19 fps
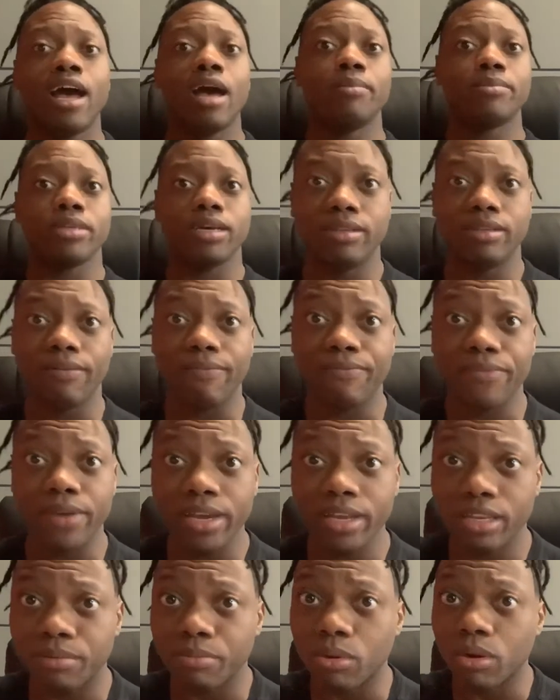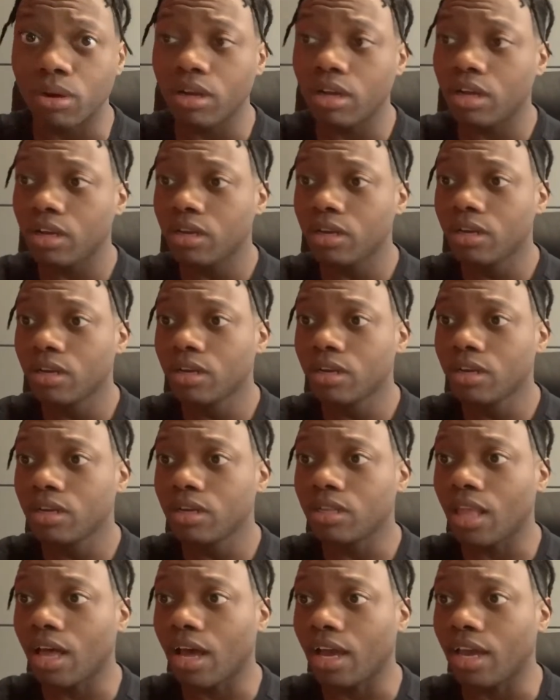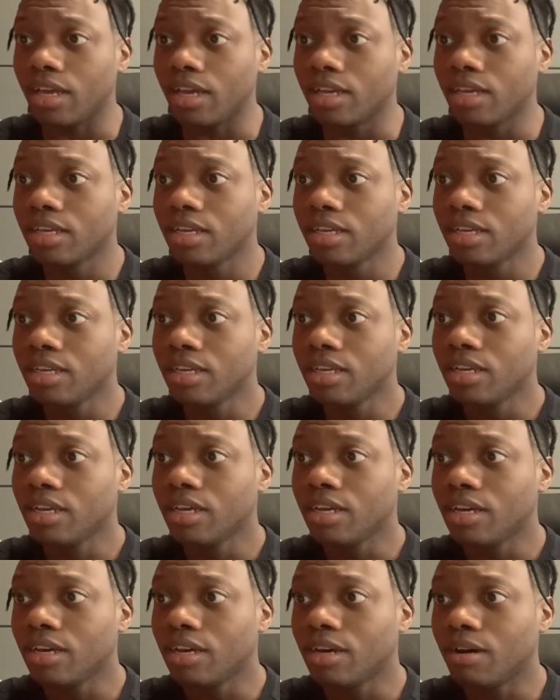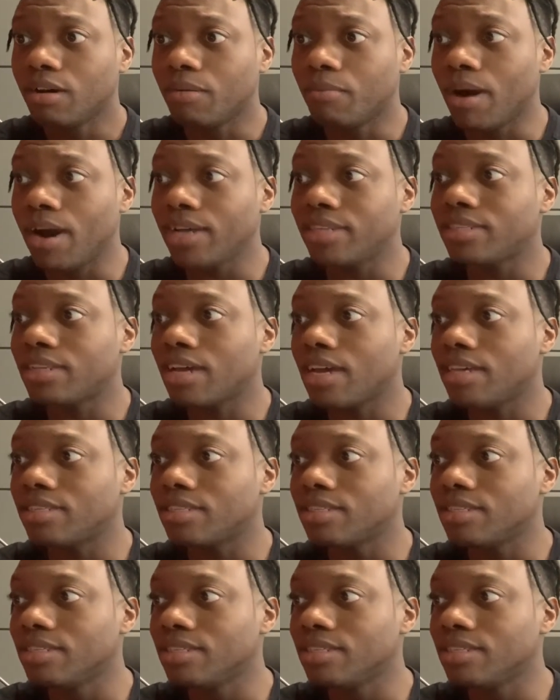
undefeated, bro. Like, Mike Tyson.